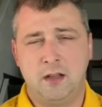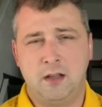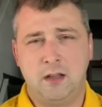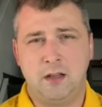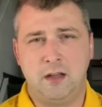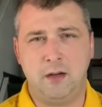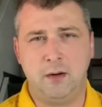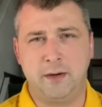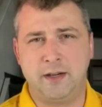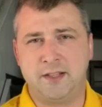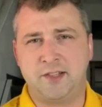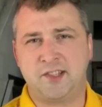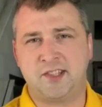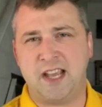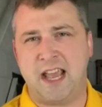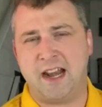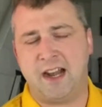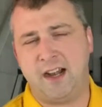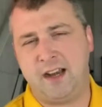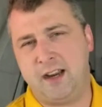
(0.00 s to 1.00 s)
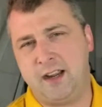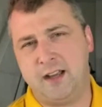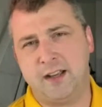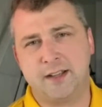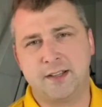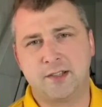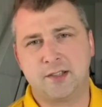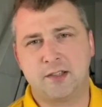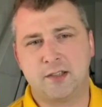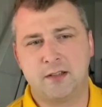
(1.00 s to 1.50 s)
You know what insanity
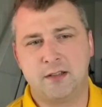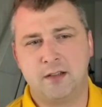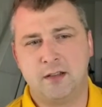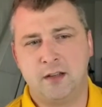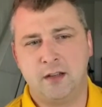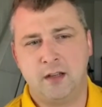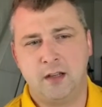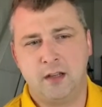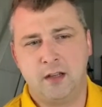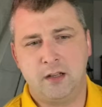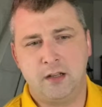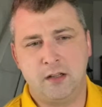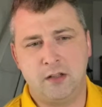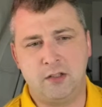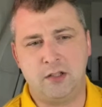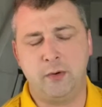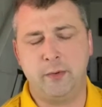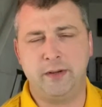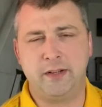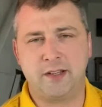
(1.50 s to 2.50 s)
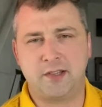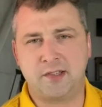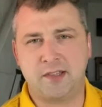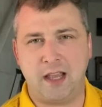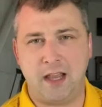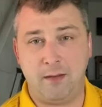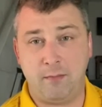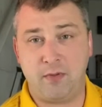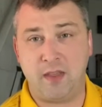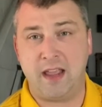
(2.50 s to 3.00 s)
is? doing the
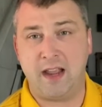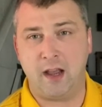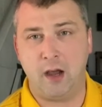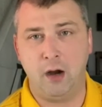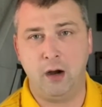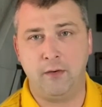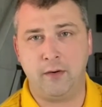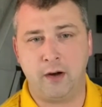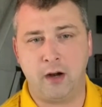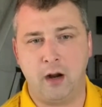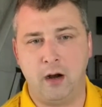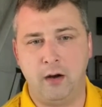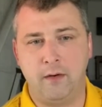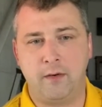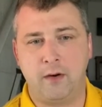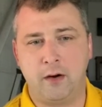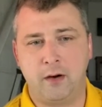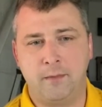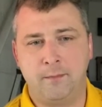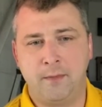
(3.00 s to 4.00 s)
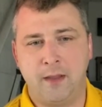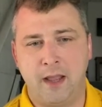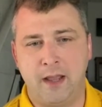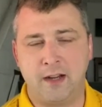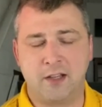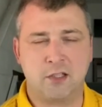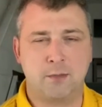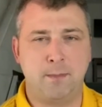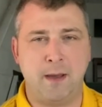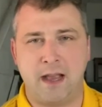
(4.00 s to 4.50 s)
same thing over and over and
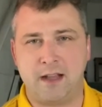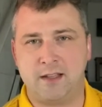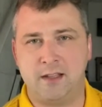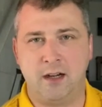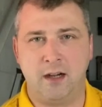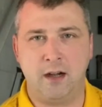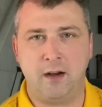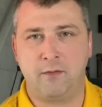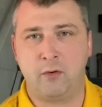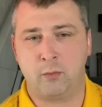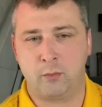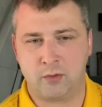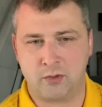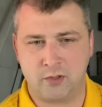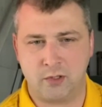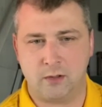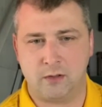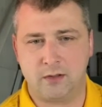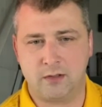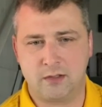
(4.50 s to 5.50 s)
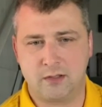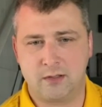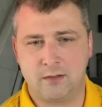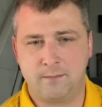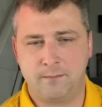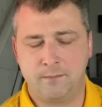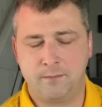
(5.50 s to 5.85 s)
expecting a different result.